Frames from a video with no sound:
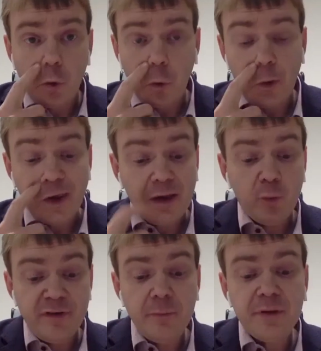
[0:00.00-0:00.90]
So
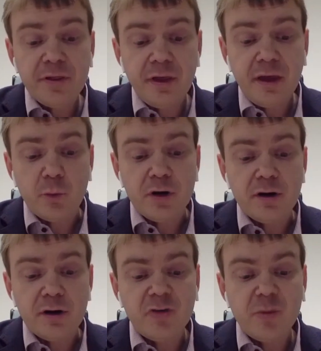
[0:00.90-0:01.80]
with MPC,
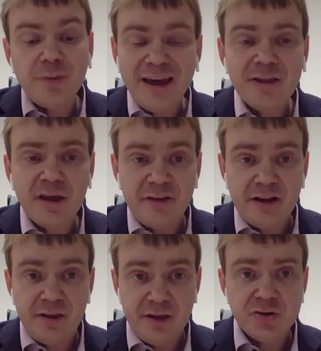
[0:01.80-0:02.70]
we're replacing
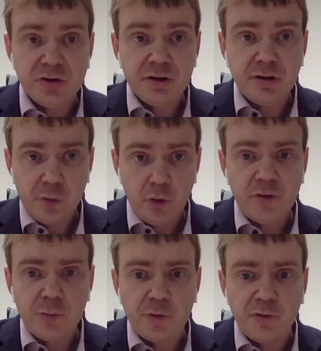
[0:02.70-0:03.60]
that central
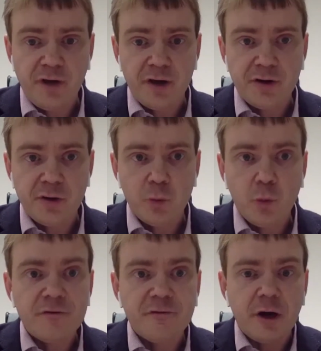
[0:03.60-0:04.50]
service provider
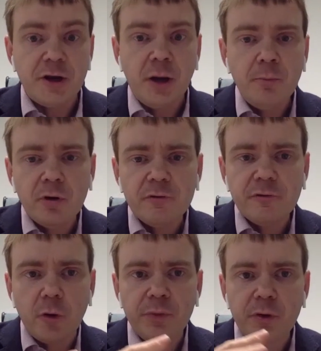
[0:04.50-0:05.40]
with a number of
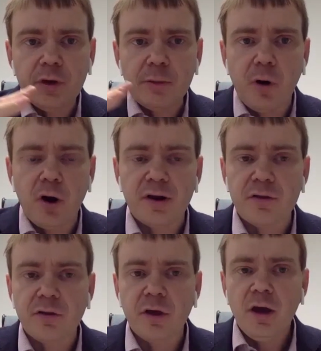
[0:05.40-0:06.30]
computing
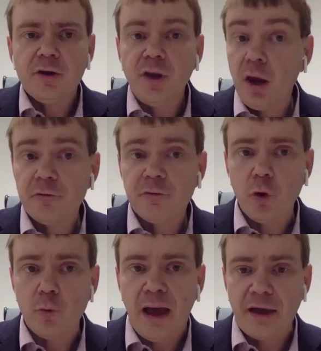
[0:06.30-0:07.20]
parties, none of
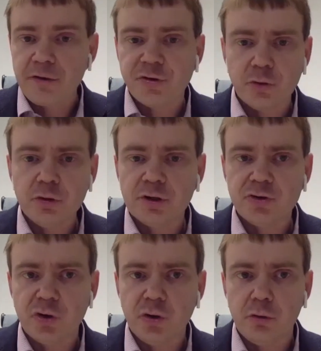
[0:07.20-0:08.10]
whom has total
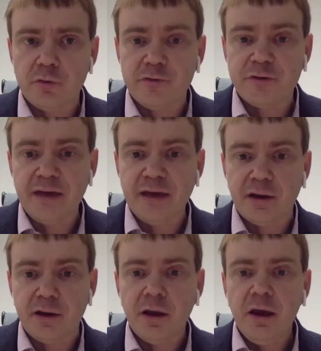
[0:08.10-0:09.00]
control over the
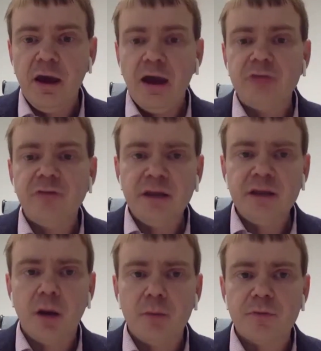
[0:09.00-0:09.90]
data. And then
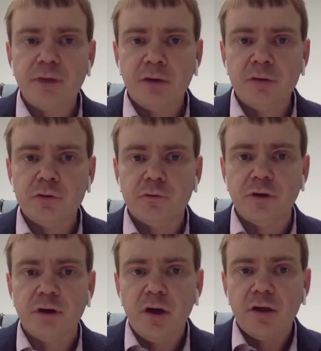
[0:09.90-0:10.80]
it comes down to
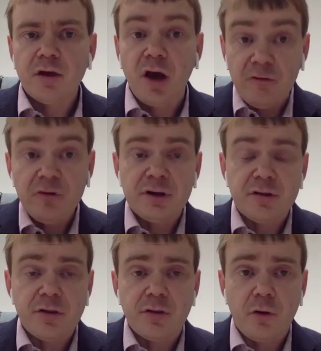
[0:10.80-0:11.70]
the
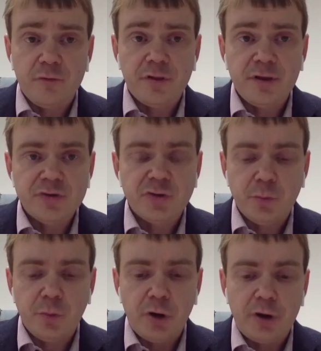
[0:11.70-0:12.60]
governance of the
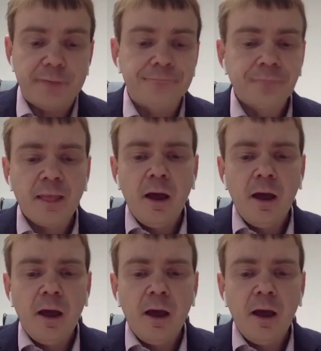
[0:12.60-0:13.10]
central party.